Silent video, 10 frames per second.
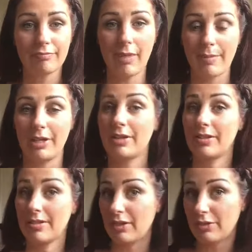I mean, you
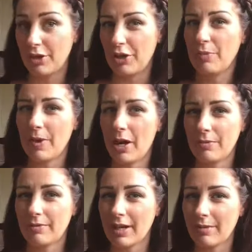can sell two, but I
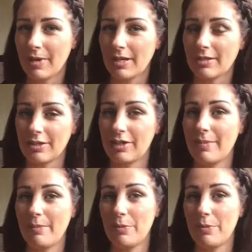would recommend you're going to make